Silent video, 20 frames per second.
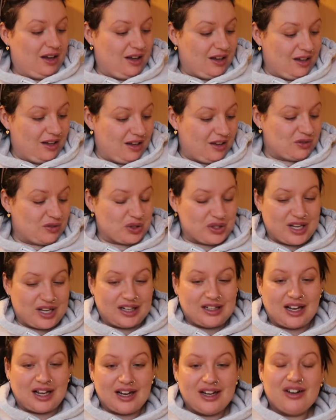I've just
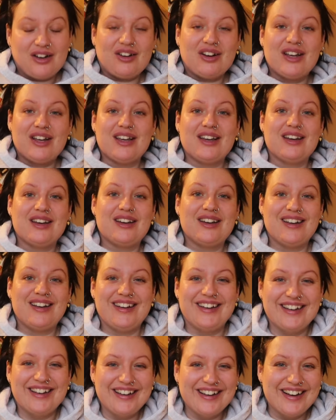said that, ain't I?
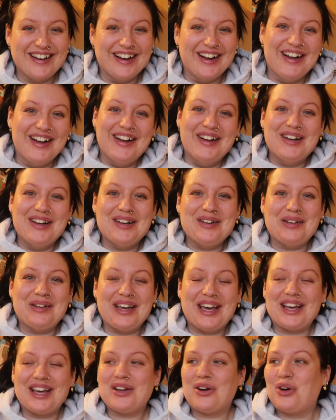But
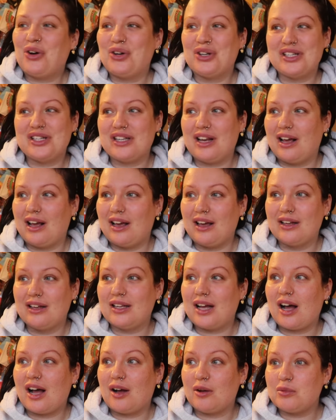yeah, honestly,
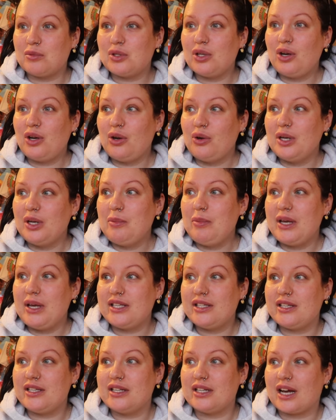absolutely
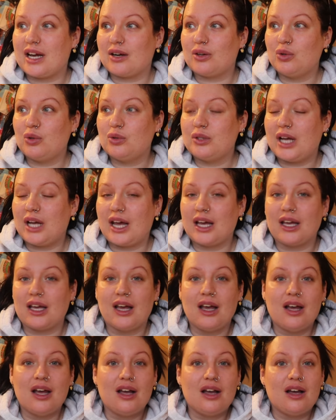pissing it down all day.
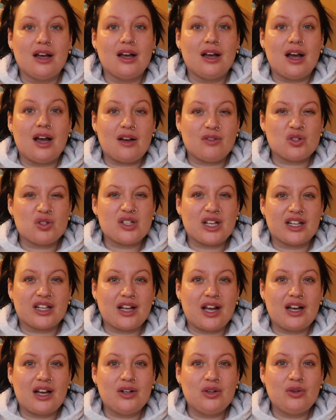I've just said
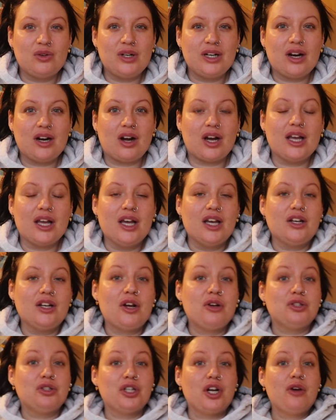that and all, ain't I?
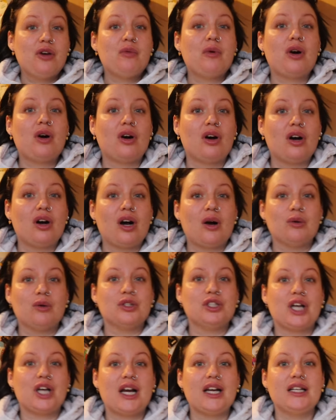No, do you know what? I
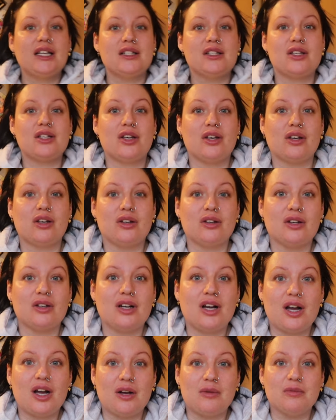was chatting to
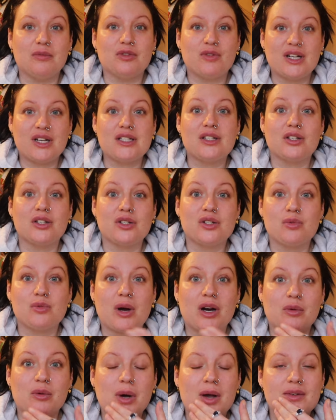the residents
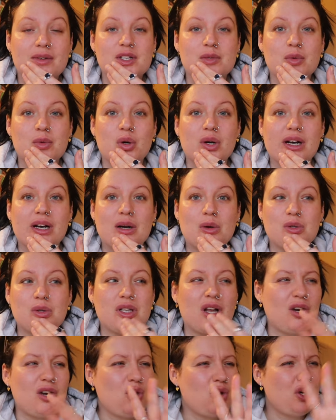where I work this morning. I was
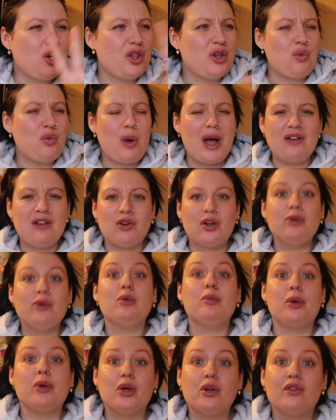like, look at the weather, it
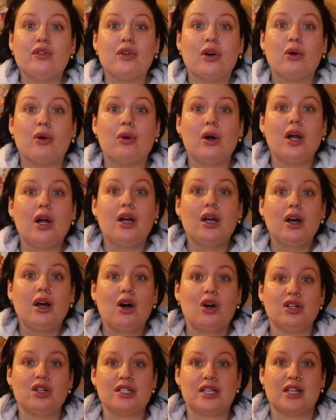was beautiful.
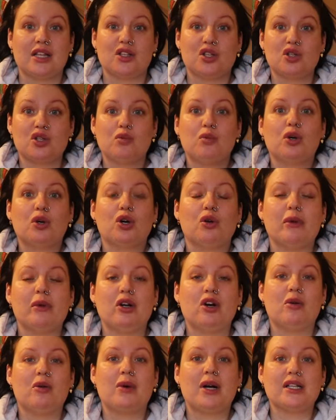Honestly, there's someone coming
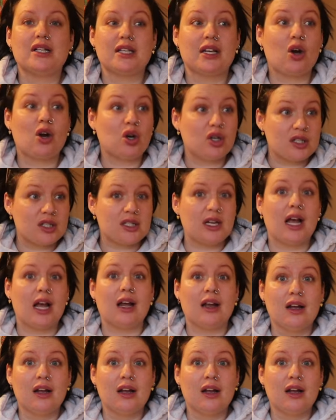up. I said, honestly,